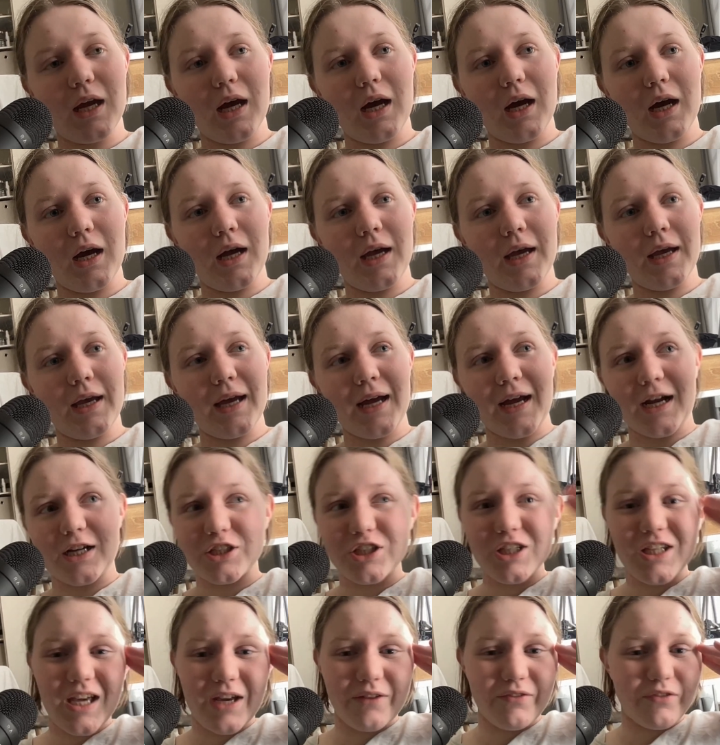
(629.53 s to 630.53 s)
I
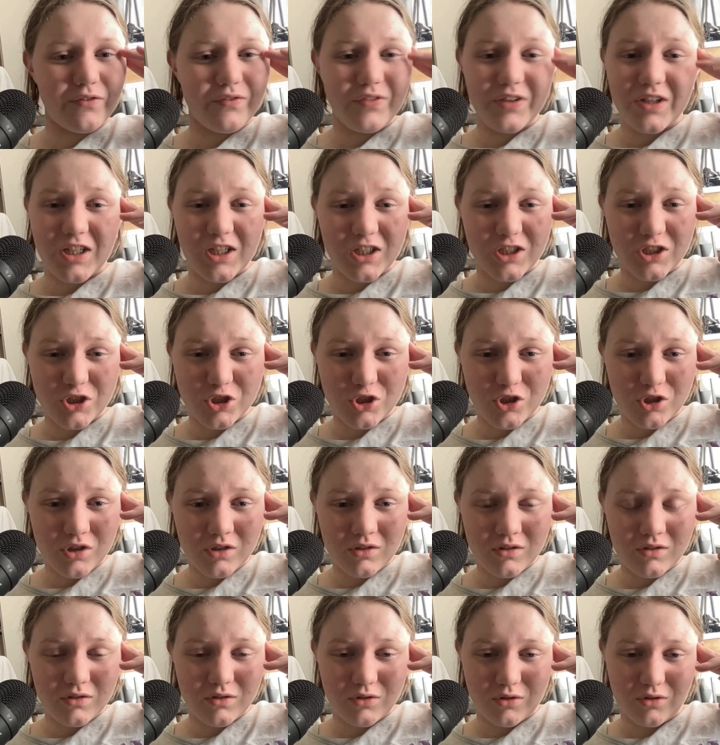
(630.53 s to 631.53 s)
actually haven't finished
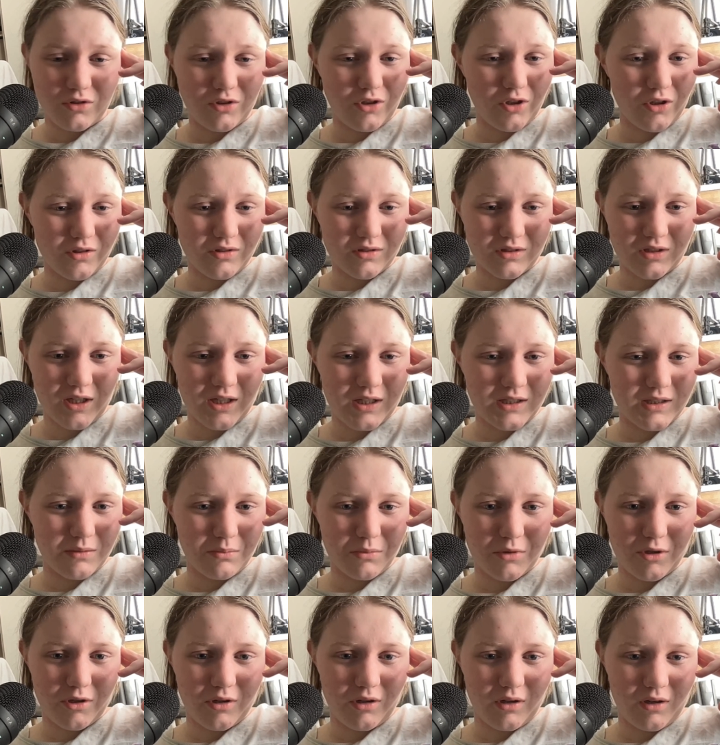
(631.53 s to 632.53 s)
Good Girl's Guide to
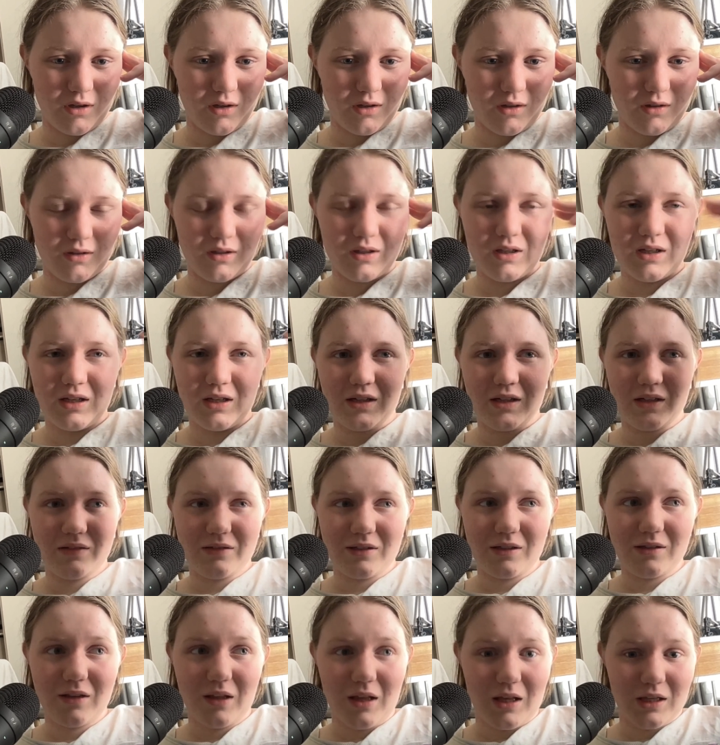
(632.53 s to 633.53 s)
Murder,
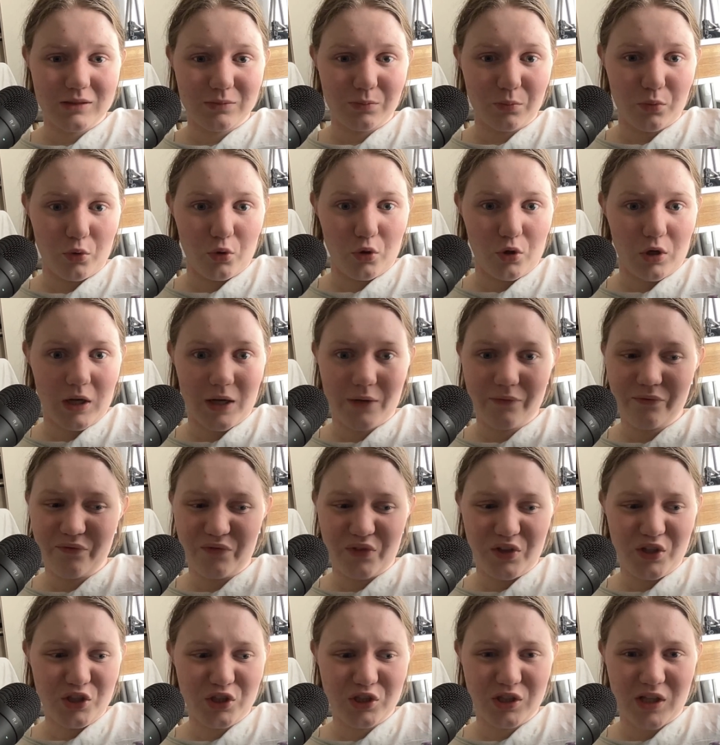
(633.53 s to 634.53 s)
the last book. I haven't
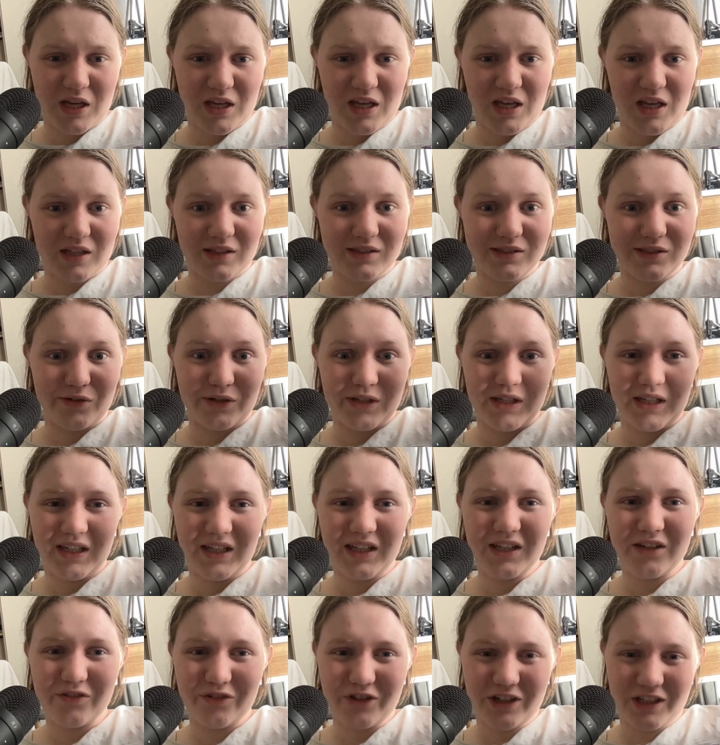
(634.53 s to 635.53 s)
finished that yet, so I need to
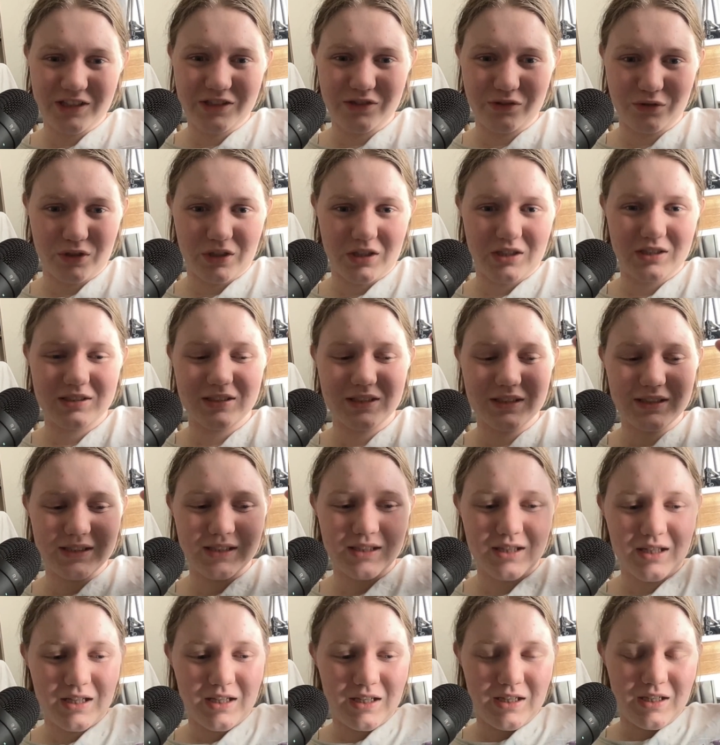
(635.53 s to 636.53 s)
get around to it because
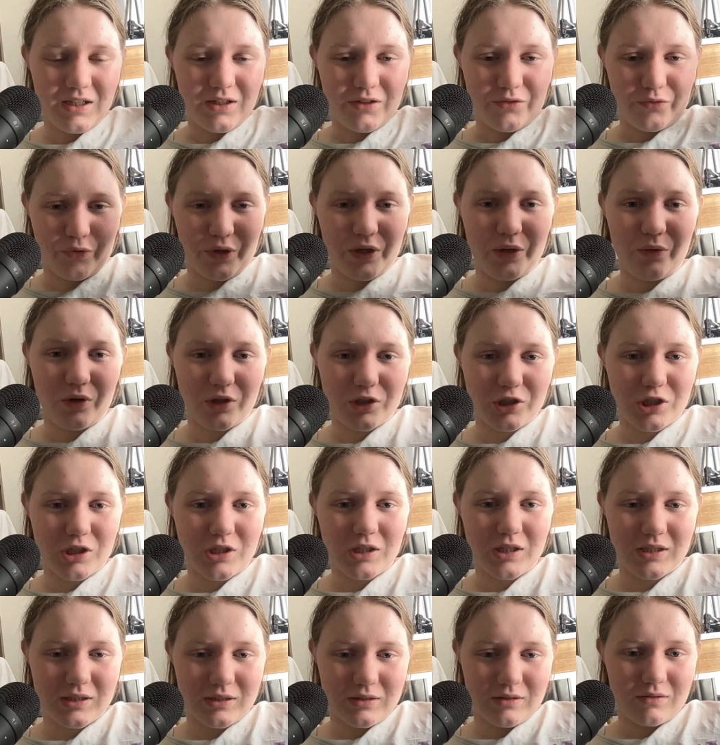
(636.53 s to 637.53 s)
this
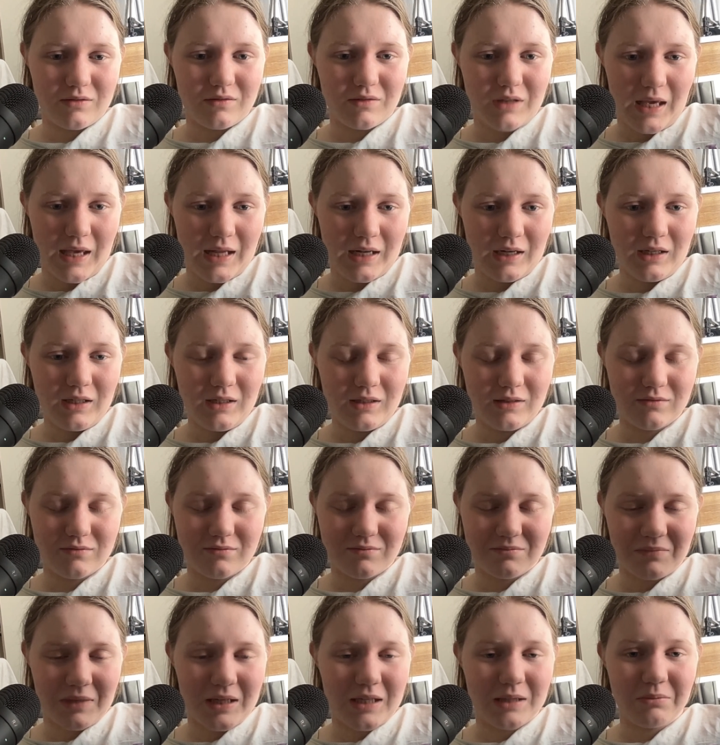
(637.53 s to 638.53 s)
rewatching this edit
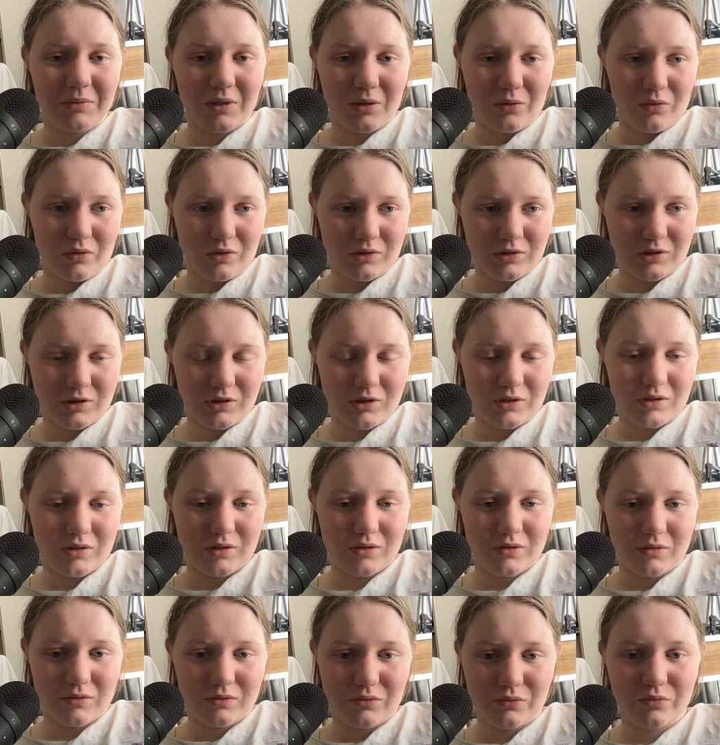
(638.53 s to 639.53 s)
made me want
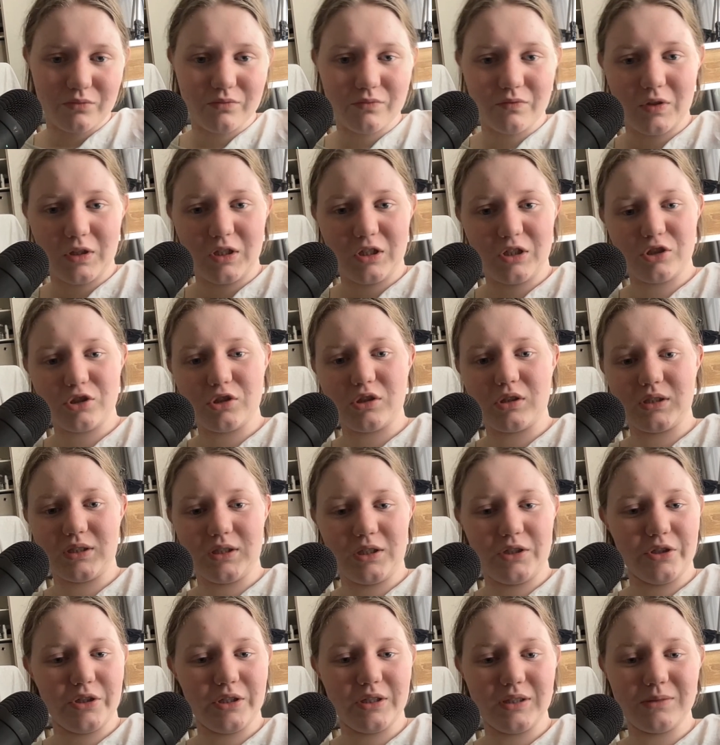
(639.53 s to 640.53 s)
to finish the
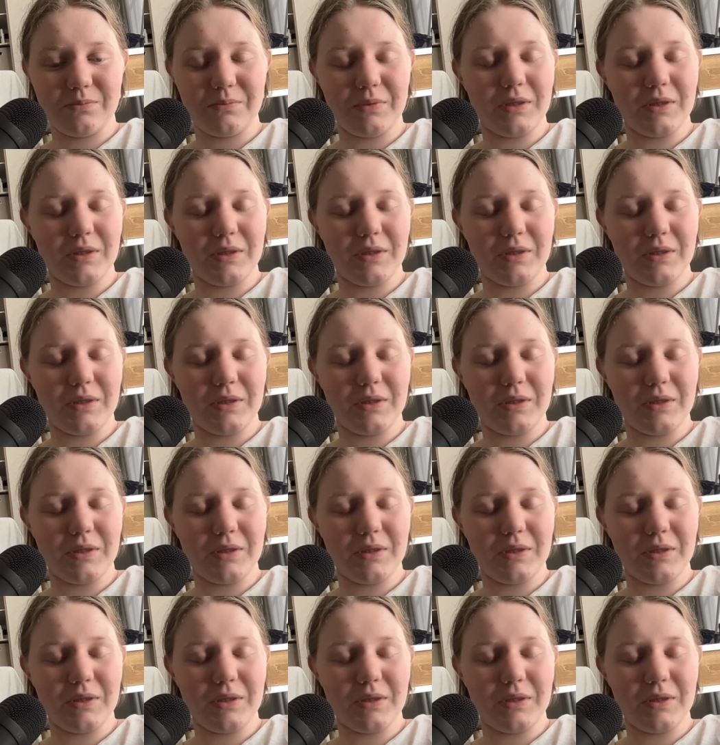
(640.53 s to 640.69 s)
series.